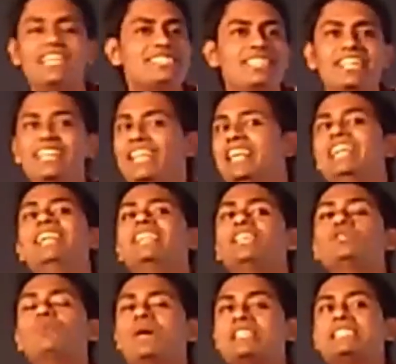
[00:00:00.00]
I said,
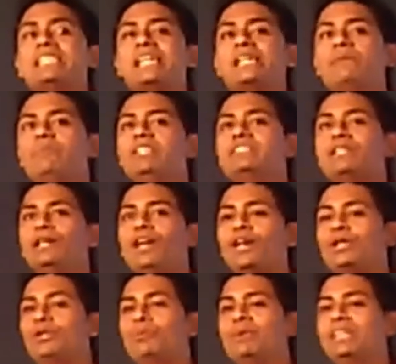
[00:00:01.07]
this one slide means a
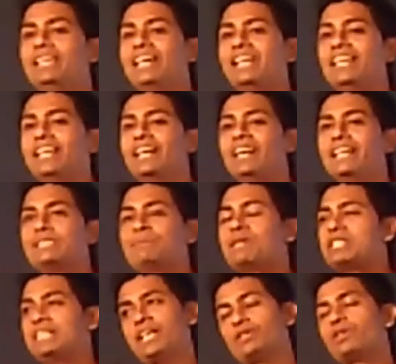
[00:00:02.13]
lot to me, and
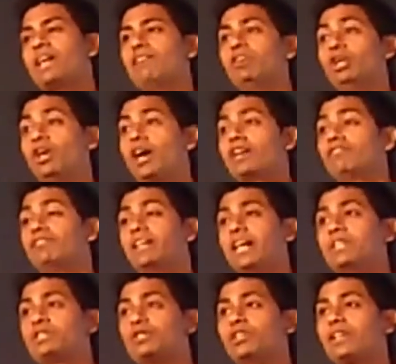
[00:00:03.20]
especially I should have a lot of
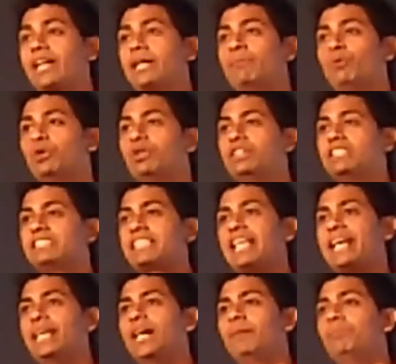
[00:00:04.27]
guts to try and put this
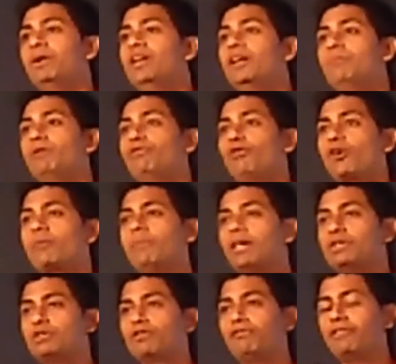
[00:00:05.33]
slide up before a
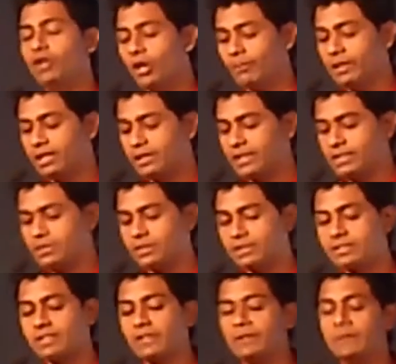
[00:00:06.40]
bunch of phenomenal
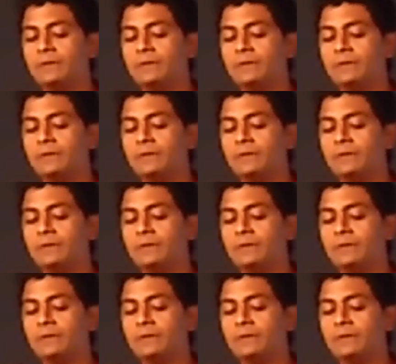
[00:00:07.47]
teachers.